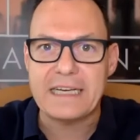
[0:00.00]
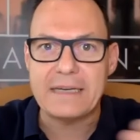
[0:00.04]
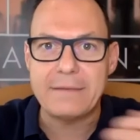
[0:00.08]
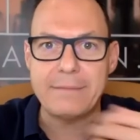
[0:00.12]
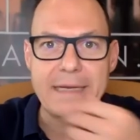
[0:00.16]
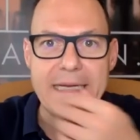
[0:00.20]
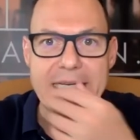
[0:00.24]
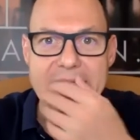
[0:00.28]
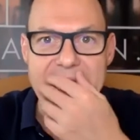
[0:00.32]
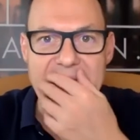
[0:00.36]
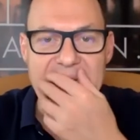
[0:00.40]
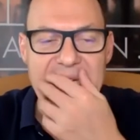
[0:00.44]

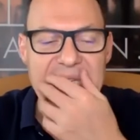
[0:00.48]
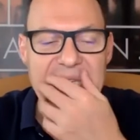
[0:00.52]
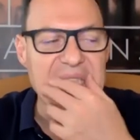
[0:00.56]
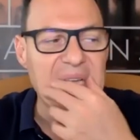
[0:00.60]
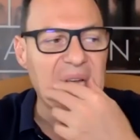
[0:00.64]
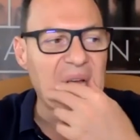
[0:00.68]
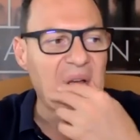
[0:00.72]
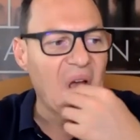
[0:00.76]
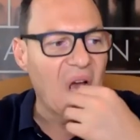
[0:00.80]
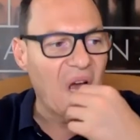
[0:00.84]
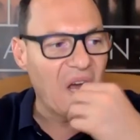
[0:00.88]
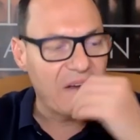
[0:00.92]
meetings
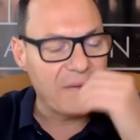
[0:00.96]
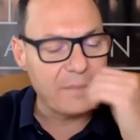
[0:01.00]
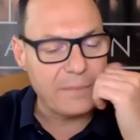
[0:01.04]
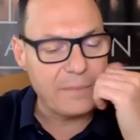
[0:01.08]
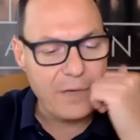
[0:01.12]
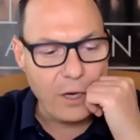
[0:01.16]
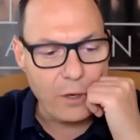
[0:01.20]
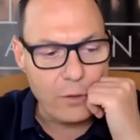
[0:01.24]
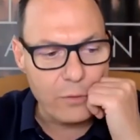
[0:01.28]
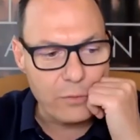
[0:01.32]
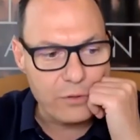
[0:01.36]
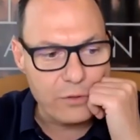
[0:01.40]
and
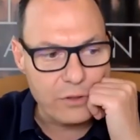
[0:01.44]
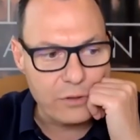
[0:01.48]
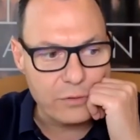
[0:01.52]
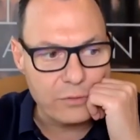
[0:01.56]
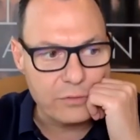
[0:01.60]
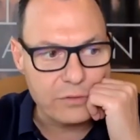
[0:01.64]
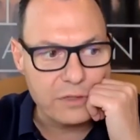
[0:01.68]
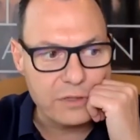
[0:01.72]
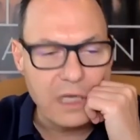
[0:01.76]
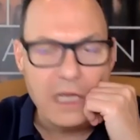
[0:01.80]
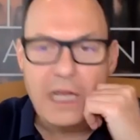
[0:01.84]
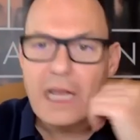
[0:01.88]
cold
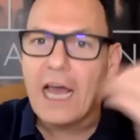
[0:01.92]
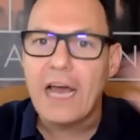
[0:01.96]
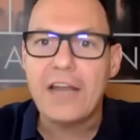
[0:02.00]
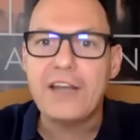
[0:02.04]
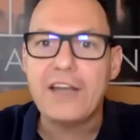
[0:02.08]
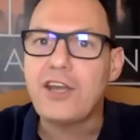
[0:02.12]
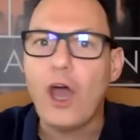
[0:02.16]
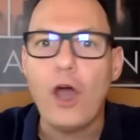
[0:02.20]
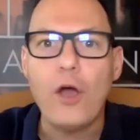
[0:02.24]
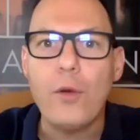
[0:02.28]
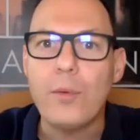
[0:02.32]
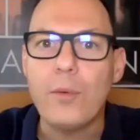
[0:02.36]
calls. And
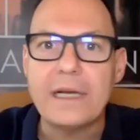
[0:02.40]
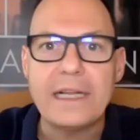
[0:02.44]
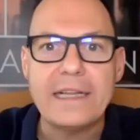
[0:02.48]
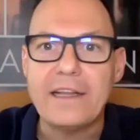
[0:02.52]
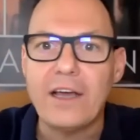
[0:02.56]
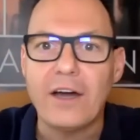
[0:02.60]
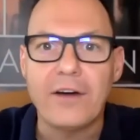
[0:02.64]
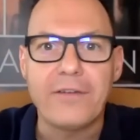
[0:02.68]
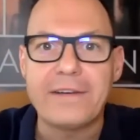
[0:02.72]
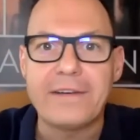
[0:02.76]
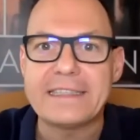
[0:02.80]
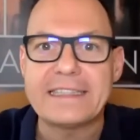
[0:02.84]
no one in the
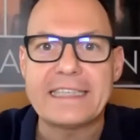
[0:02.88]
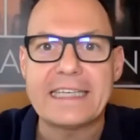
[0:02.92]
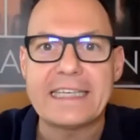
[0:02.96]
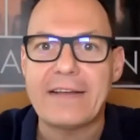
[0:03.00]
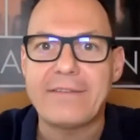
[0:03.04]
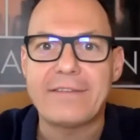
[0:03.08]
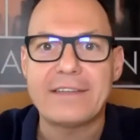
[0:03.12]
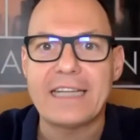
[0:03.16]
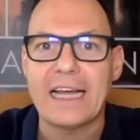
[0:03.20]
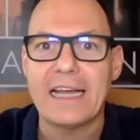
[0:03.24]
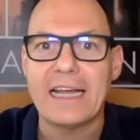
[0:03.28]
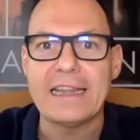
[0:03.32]
office had
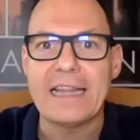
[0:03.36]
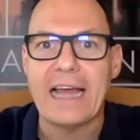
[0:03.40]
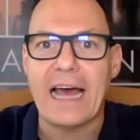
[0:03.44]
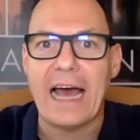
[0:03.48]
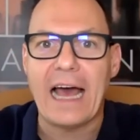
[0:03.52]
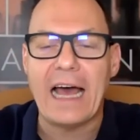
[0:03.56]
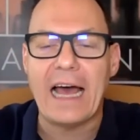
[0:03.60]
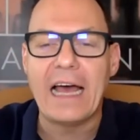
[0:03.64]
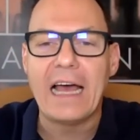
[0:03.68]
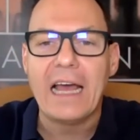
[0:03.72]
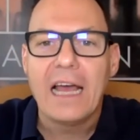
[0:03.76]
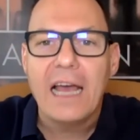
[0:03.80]
ever done that.
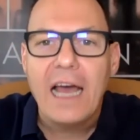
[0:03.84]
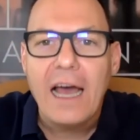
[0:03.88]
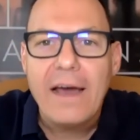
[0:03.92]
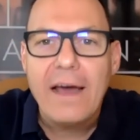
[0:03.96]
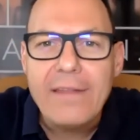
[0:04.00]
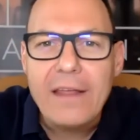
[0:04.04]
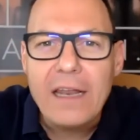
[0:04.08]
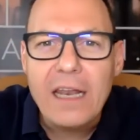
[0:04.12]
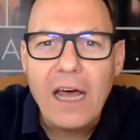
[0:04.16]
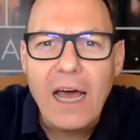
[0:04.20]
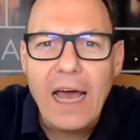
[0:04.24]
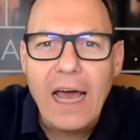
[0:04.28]
And
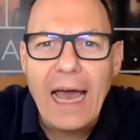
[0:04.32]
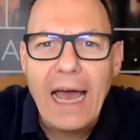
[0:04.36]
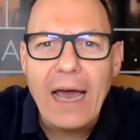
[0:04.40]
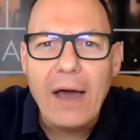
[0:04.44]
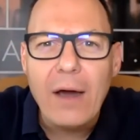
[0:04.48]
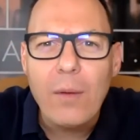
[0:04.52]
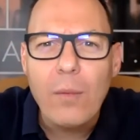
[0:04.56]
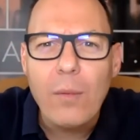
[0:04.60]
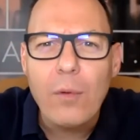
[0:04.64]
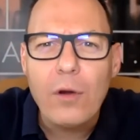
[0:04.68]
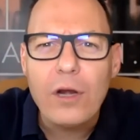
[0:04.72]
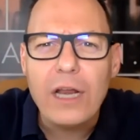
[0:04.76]
they're like,
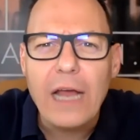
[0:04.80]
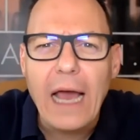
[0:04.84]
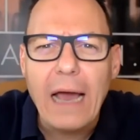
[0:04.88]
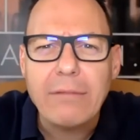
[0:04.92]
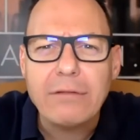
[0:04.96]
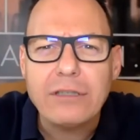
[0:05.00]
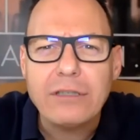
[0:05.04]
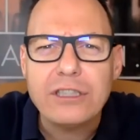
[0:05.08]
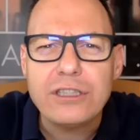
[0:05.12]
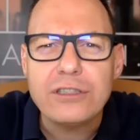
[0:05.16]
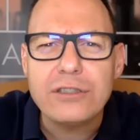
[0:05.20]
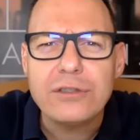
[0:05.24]
how
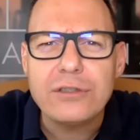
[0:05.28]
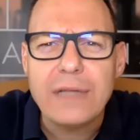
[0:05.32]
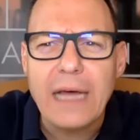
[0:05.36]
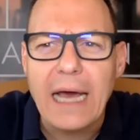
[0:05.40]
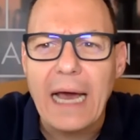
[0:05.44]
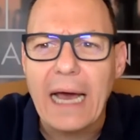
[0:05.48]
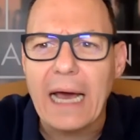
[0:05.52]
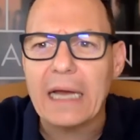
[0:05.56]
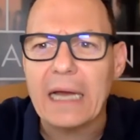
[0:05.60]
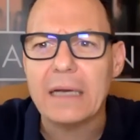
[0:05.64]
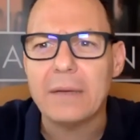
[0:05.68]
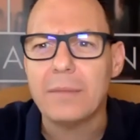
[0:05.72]
did you do
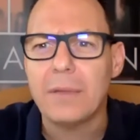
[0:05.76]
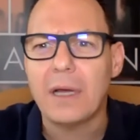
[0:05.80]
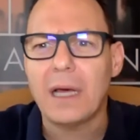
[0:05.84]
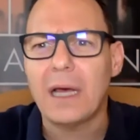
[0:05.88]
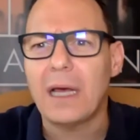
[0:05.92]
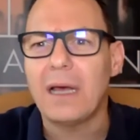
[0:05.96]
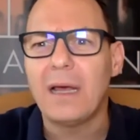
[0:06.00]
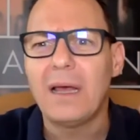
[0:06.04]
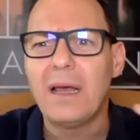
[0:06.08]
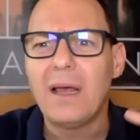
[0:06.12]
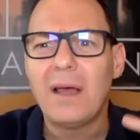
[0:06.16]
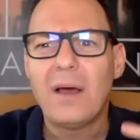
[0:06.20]
that? And I'm like,
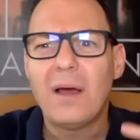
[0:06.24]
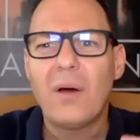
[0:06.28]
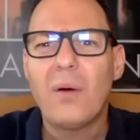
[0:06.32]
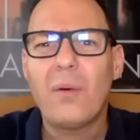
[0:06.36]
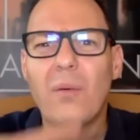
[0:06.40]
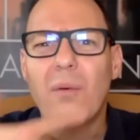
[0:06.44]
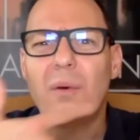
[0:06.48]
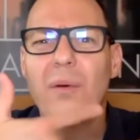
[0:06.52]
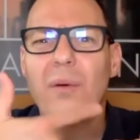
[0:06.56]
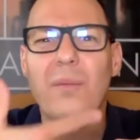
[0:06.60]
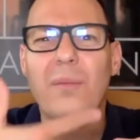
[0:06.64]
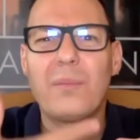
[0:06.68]

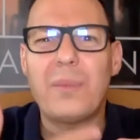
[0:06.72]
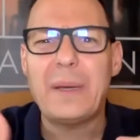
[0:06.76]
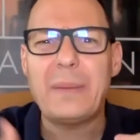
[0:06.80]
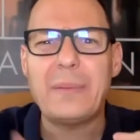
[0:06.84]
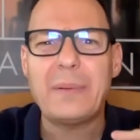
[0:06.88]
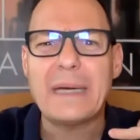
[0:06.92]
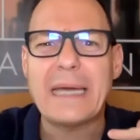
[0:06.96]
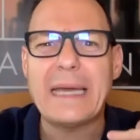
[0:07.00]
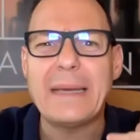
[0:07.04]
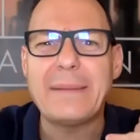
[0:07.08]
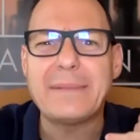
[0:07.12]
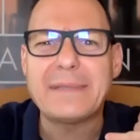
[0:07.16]
well,
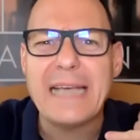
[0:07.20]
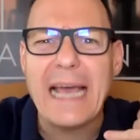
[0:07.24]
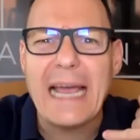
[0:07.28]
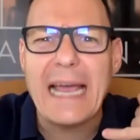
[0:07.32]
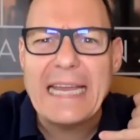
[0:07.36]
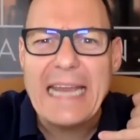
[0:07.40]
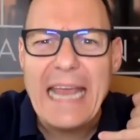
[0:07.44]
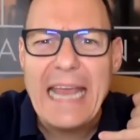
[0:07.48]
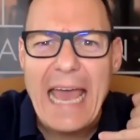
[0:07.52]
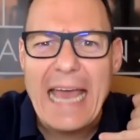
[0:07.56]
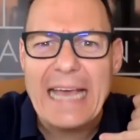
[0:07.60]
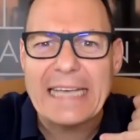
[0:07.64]
people keep saying
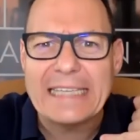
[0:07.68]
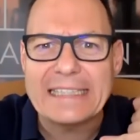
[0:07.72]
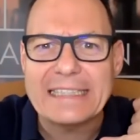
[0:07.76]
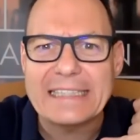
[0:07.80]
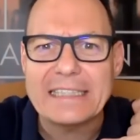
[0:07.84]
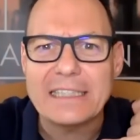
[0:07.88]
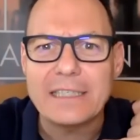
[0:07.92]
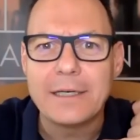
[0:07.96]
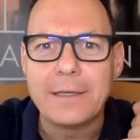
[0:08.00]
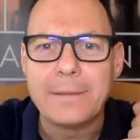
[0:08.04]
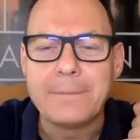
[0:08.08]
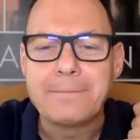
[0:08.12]

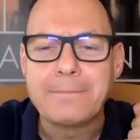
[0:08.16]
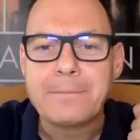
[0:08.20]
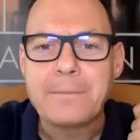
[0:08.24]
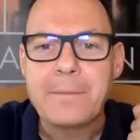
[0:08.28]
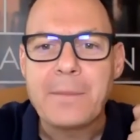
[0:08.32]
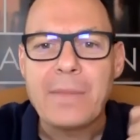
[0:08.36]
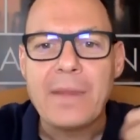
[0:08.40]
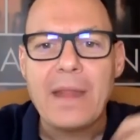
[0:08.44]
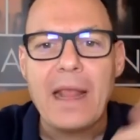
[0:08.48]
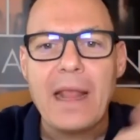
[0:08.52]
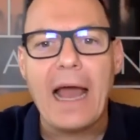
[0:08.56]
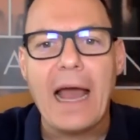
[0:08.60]
yes.
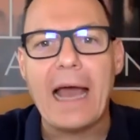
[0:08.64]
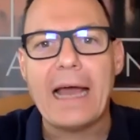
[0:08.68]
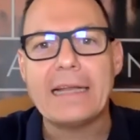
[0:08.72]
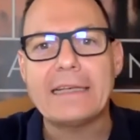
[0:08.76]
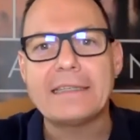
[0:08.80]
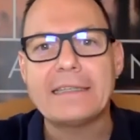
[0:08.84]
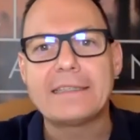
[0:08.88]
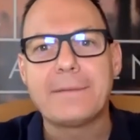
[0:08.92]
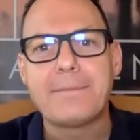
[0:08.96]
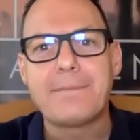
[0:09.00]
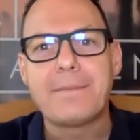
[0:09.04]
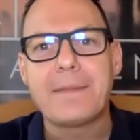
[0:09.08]

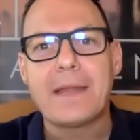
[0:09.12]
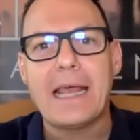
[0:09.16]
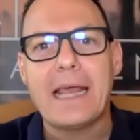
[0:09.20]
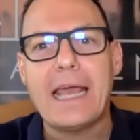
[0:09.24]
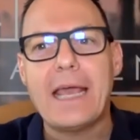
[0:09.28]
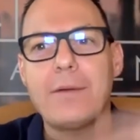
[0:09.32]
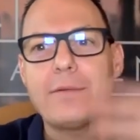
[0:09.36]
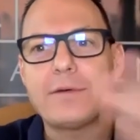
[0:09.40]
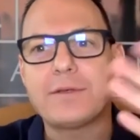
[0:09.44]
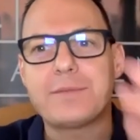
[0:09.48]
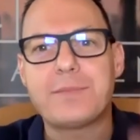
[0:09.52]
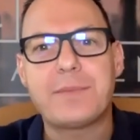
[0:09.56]
And
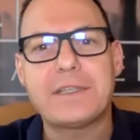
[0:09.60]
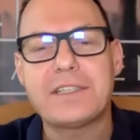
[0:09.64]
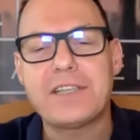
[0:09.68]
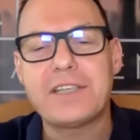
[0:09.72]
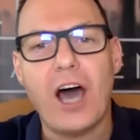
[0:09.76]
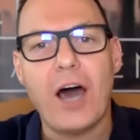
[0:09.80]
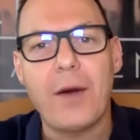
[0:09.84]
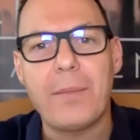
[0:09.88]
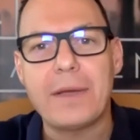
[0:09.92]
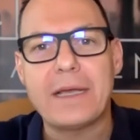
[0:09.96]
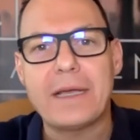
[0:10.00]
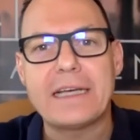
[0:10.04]
it was
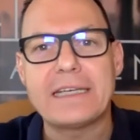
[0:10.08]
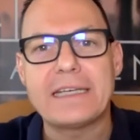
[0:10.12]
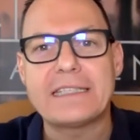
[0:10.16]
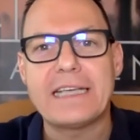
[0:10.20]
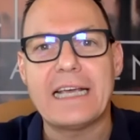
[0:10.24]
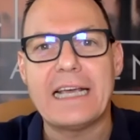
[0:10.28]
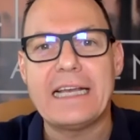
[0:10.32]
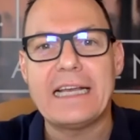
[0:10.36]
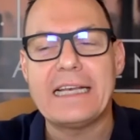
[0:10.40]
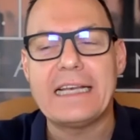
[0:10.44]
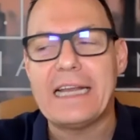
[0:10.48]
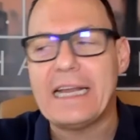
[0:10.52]
bizarre because
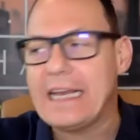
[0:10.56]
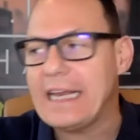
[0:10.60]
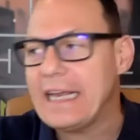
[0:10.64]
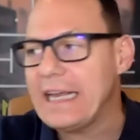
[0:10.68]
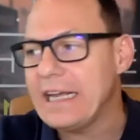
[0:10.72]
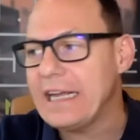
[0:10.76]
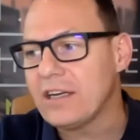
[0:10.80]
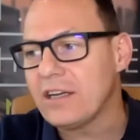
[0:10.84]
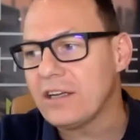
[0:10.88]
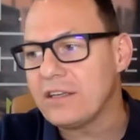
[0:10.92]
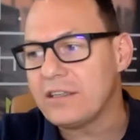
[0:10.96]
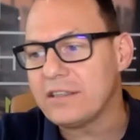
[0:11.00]
in
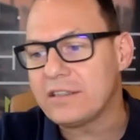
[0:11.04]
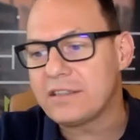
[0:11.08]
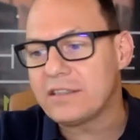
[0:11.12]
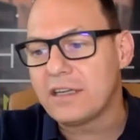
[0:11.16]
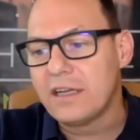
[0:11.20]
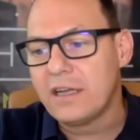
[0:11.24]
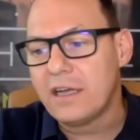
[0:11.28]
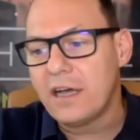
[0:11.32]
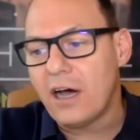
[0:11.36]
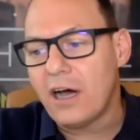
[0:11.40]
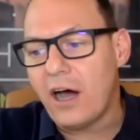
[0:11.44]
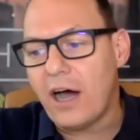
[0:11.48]
England,
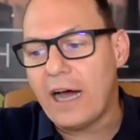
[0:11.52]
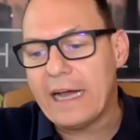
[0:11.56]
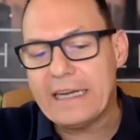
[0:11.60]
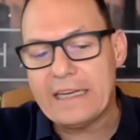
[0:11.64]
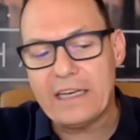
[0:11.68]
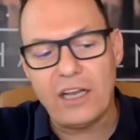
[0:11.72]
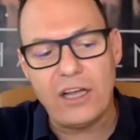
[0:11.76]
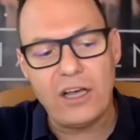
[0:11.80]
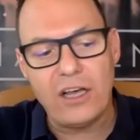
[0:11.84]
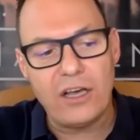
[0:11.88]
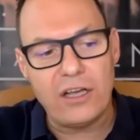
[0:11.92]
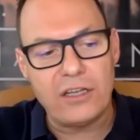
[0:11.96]
I'd
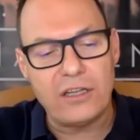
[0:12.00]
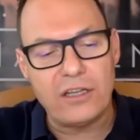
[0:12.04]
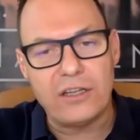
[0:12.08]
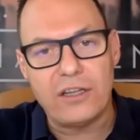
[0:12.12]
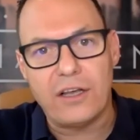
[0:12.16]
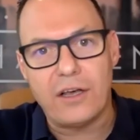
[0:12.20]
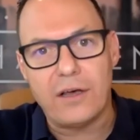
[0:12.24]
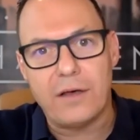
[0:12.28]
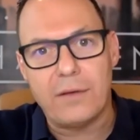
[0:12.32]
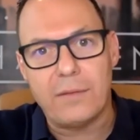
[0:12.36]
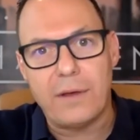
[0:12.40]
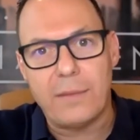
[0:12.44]
learned
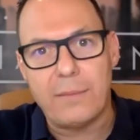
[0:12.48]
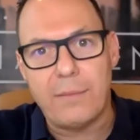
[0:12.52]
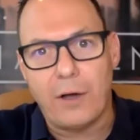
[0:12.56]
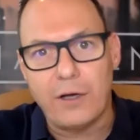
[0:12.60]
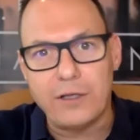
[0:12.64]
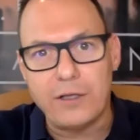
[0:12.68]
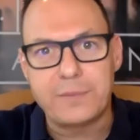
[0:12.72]
that most